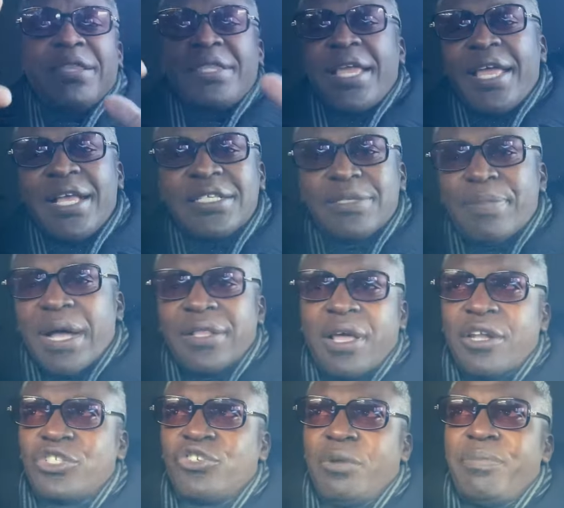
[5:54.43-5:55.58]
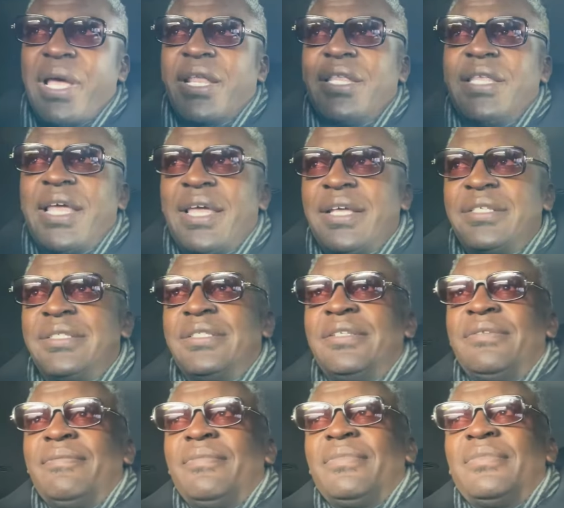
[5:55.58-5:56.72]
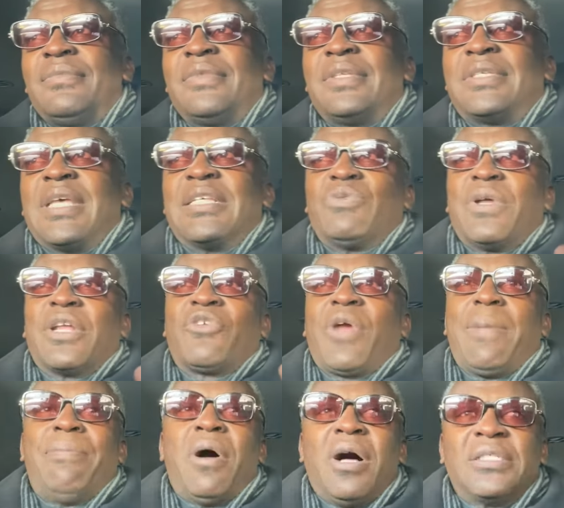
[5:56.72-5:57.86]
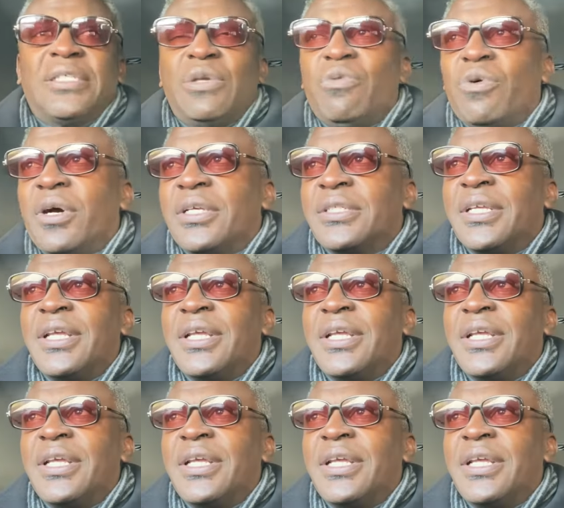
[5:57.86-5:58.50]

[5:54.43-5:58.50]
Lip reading: things about Donald Trump back in the days, says what a great boss he was